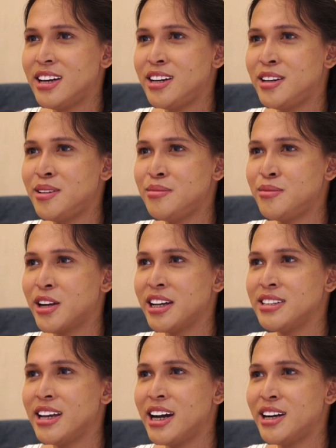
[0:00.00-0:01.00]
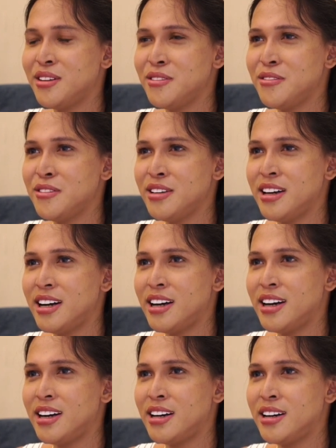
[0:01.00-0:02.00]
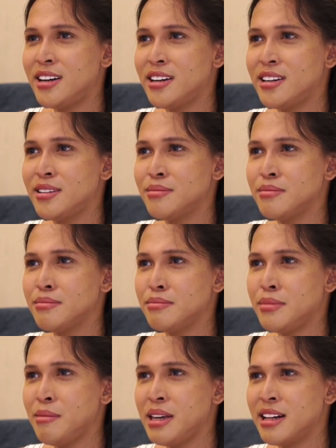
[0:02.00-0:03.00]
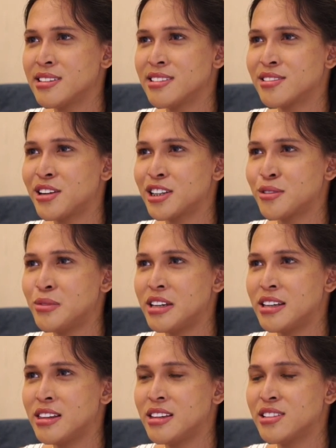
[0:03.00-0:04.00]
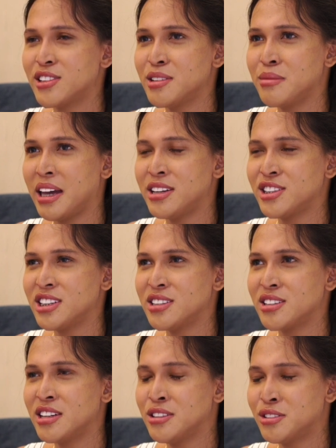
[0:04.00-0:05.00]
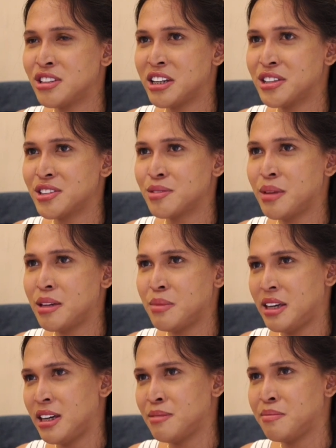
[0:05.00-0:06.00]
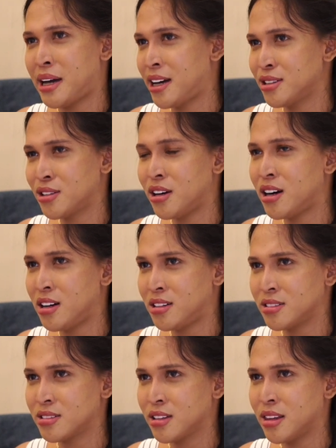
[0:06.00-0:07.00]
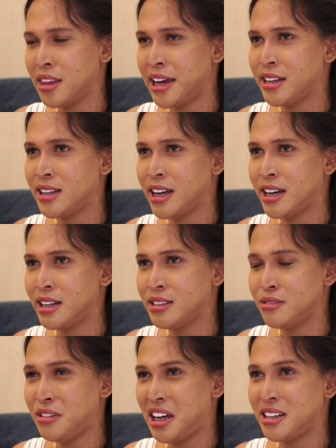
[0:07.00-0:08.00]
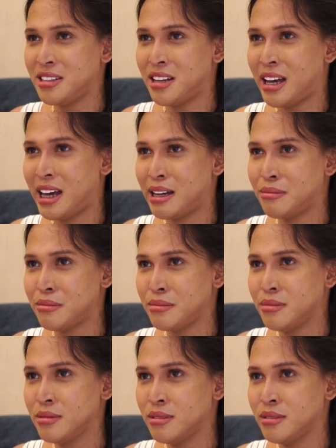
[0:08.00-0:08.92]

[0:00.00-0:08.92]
Right now, maybe I'll start with some Asian countries, maybe in Bangkok, Thailand, Vietnam.